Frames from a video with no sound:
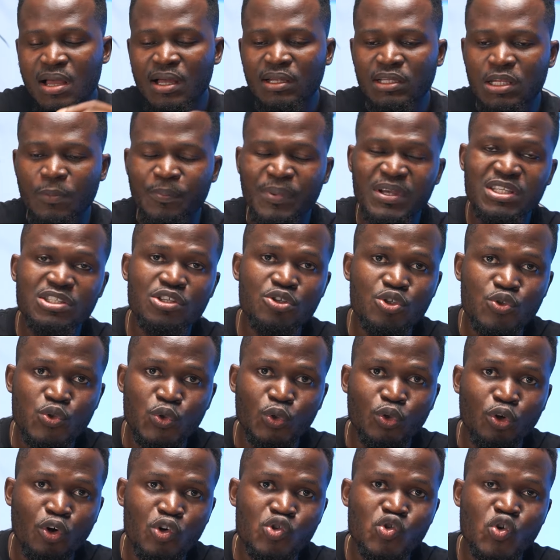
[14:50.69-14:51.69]
the person
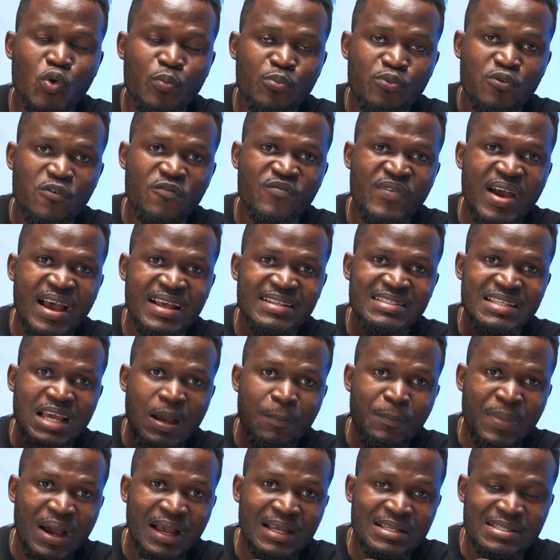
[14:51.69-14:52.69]
should also provide their
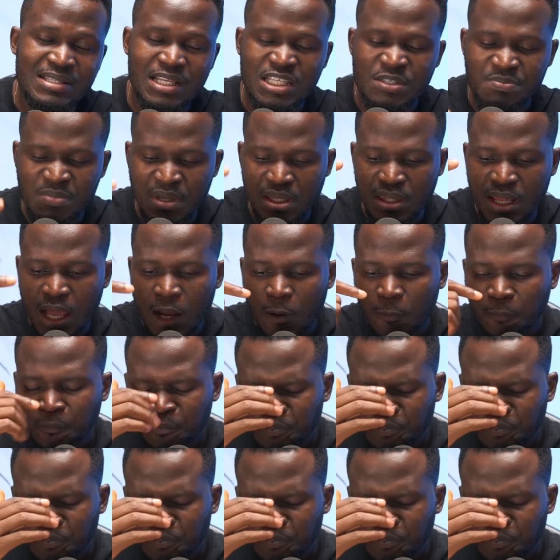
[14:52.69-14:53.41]
bank statement. Now,